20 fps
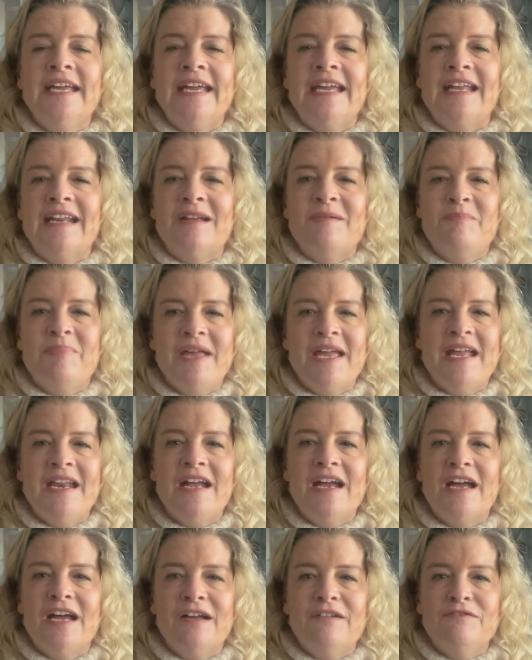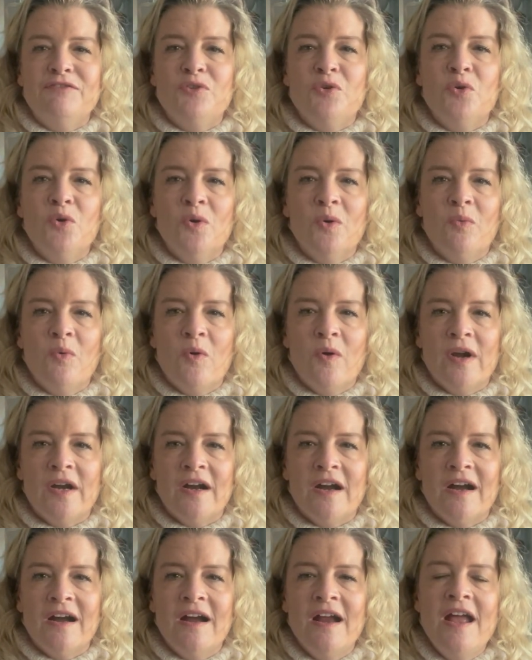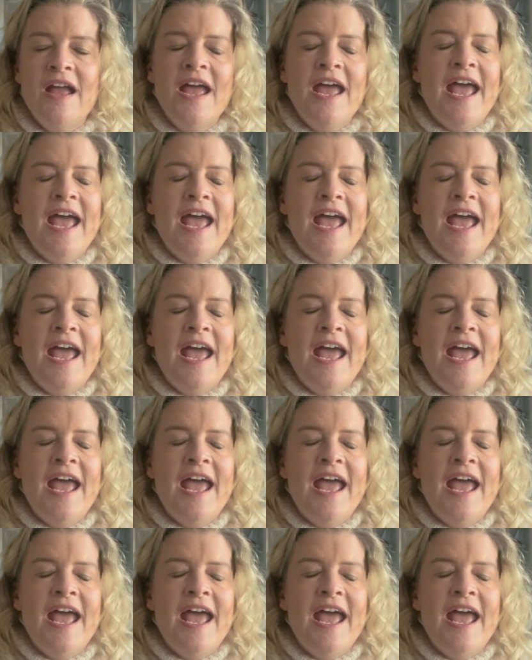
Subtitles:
in a bit of cool water